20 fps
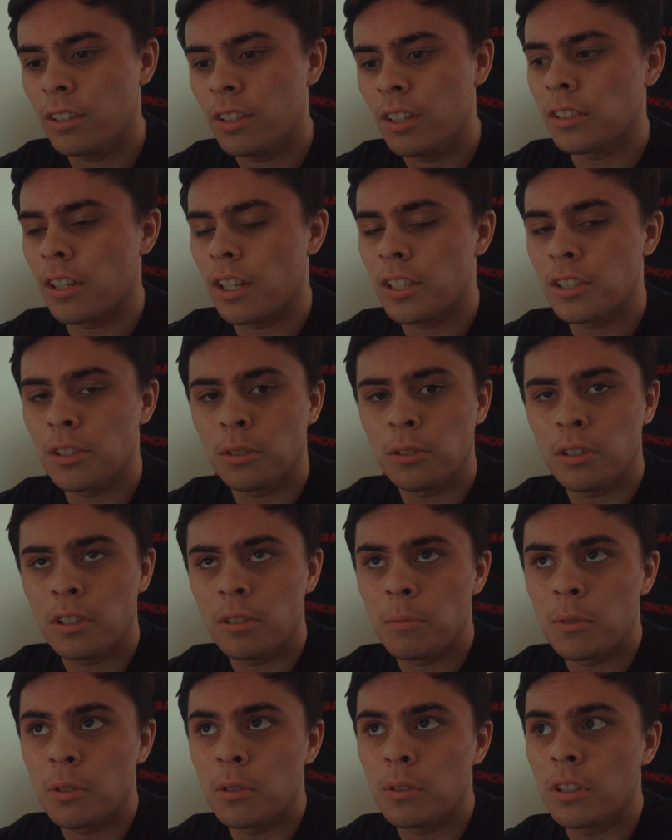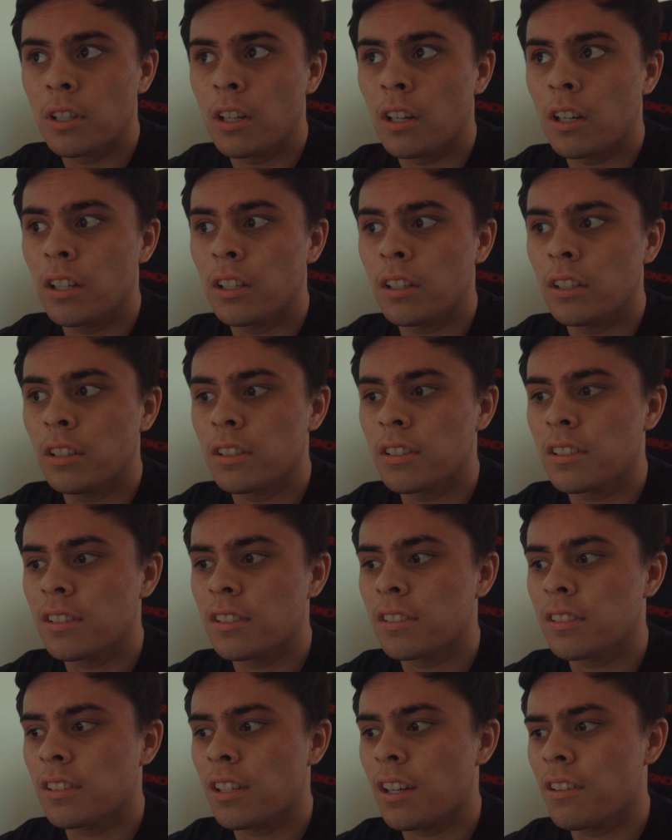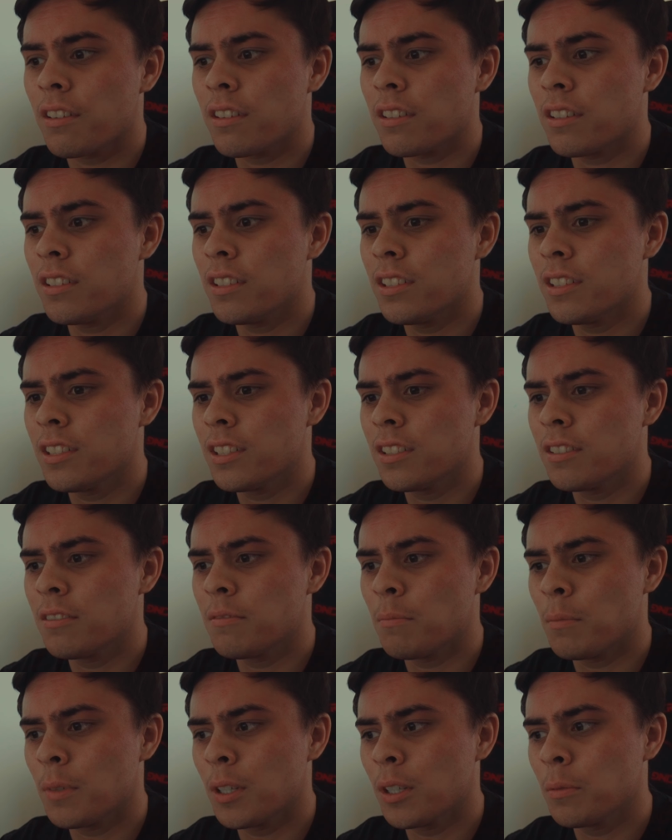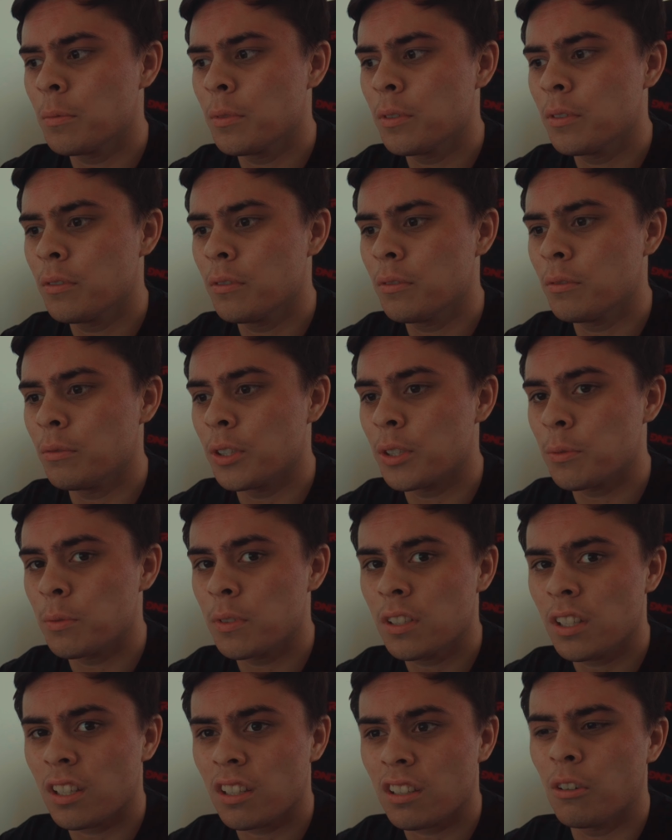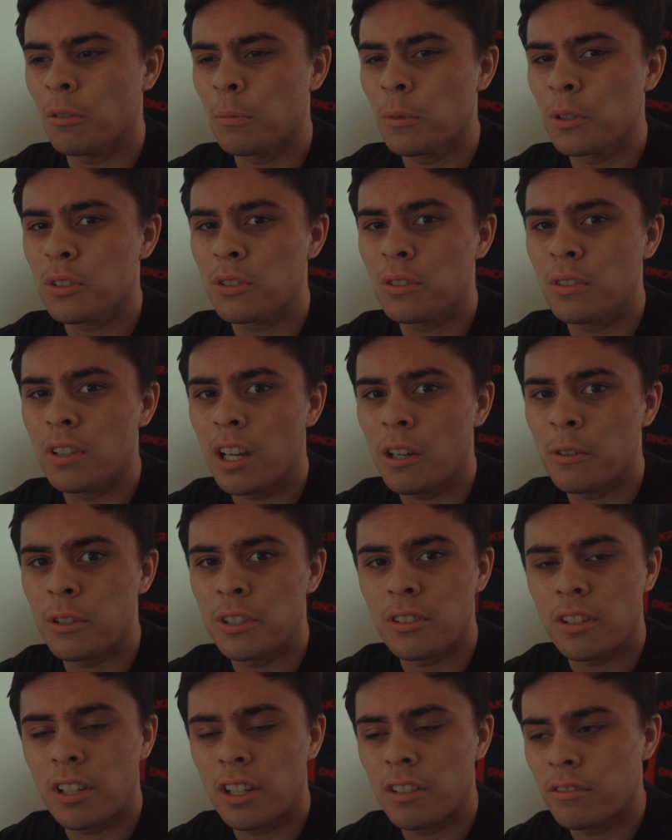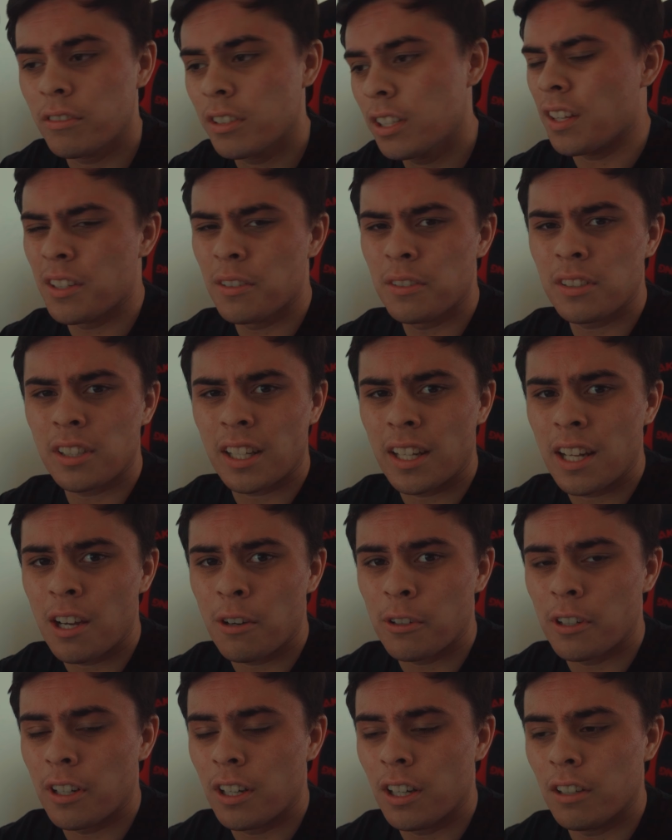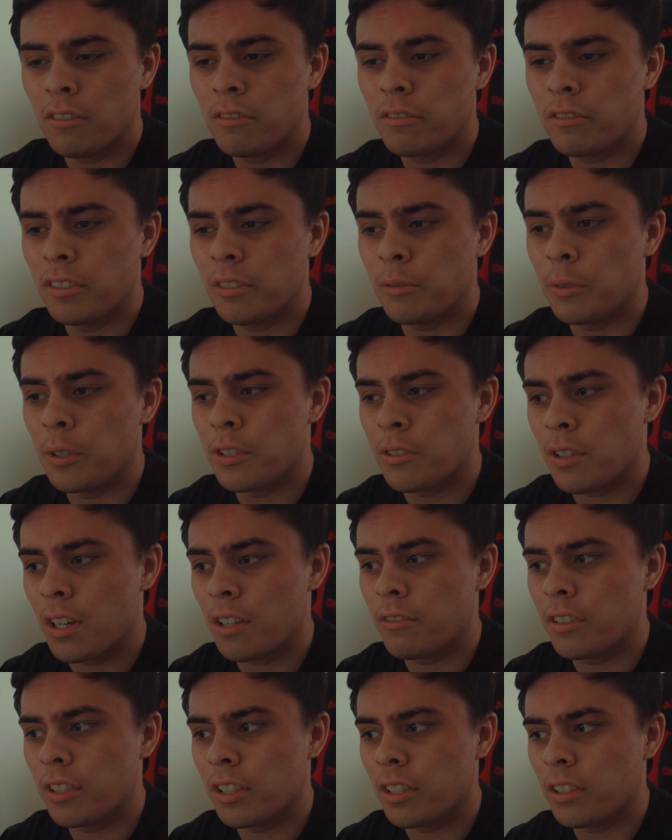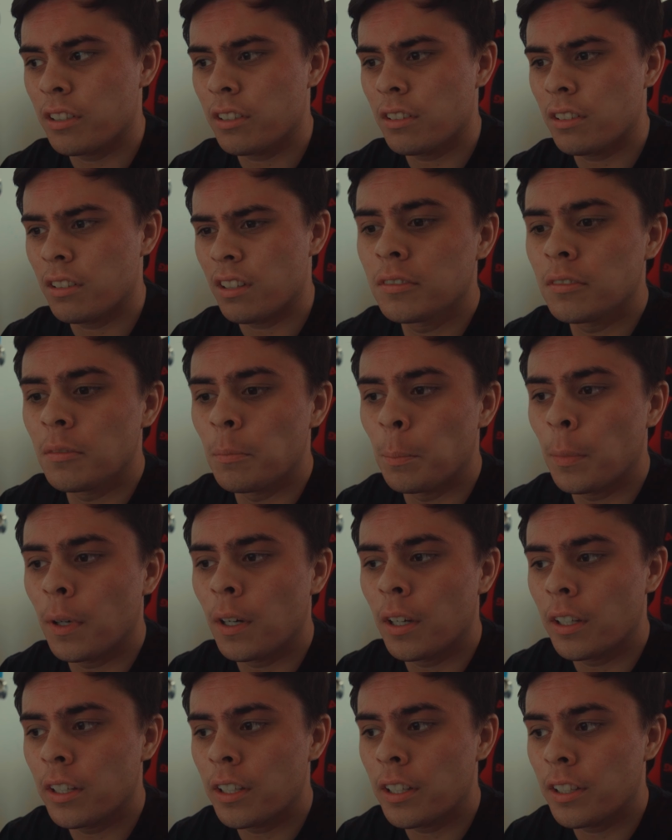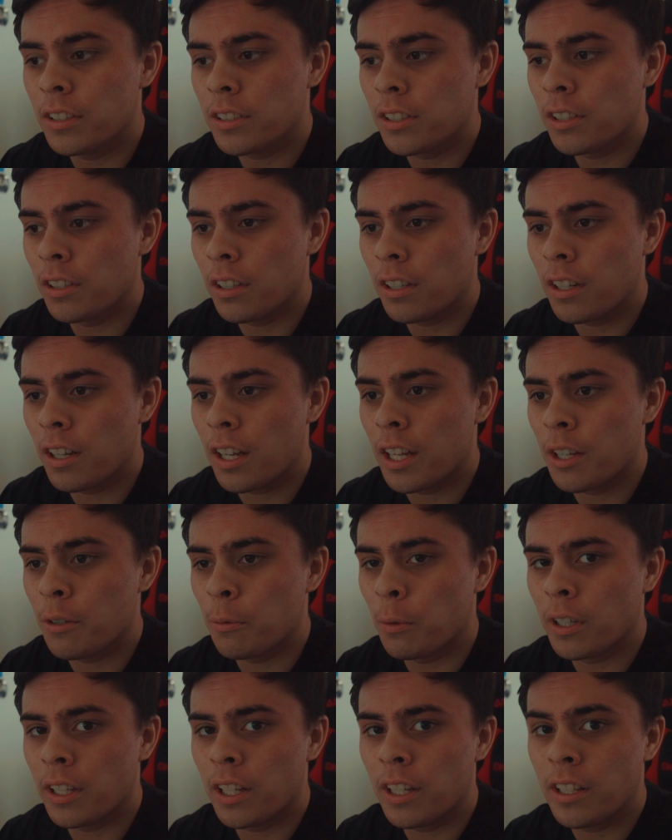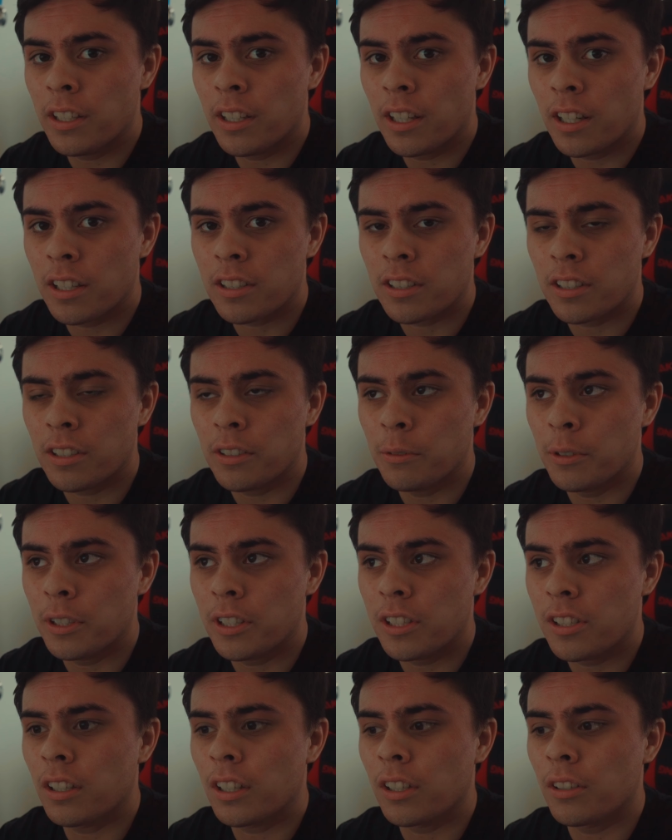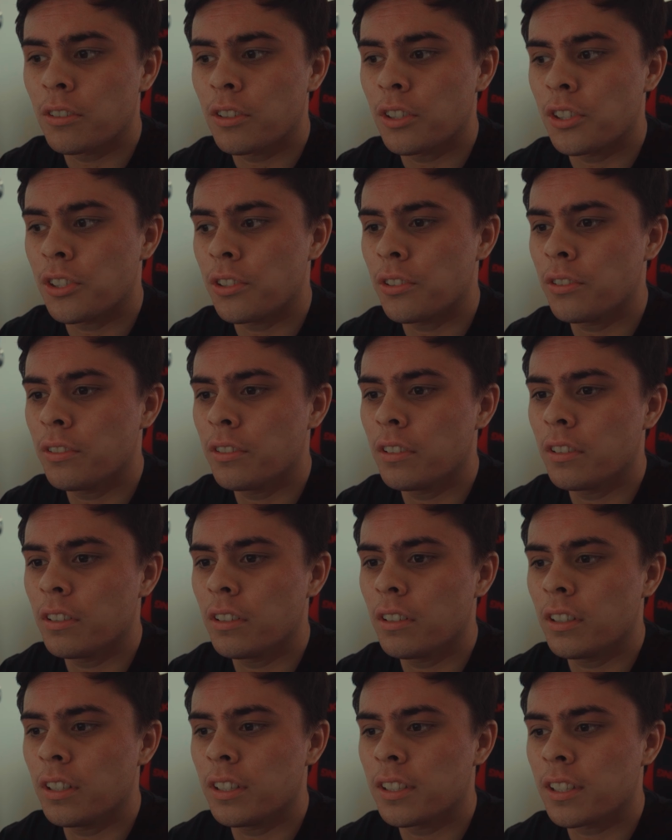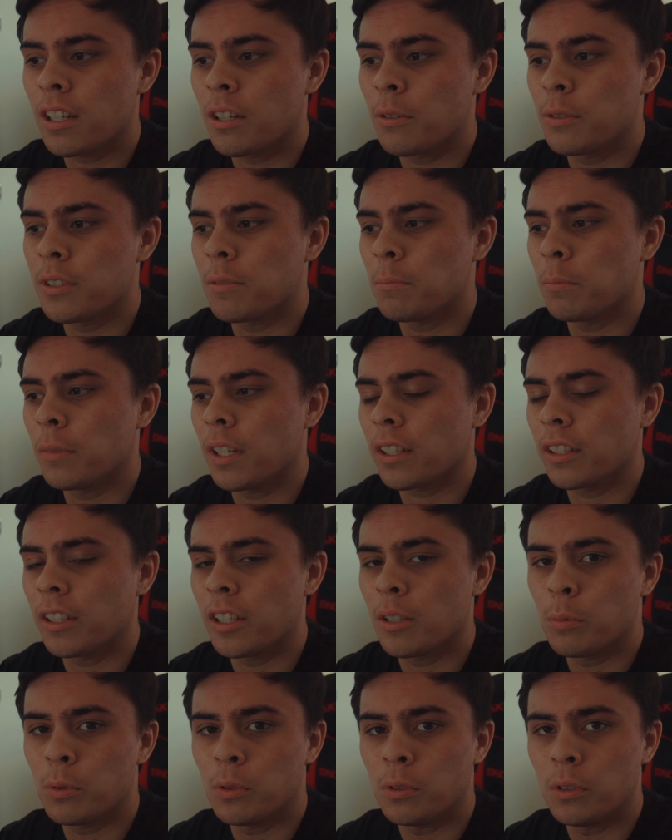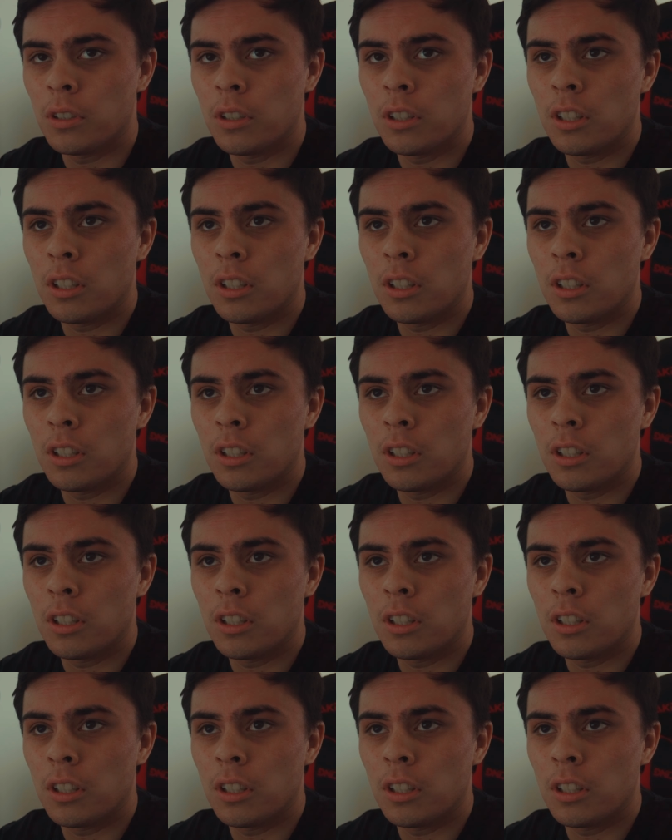So I sold them to a guy in southeast Melbourne, which was like almost 2-hour drive. I think it was like an hour and a half with traffic. But he's got a 180 actually, which I got to shoot. His car was in Black Label.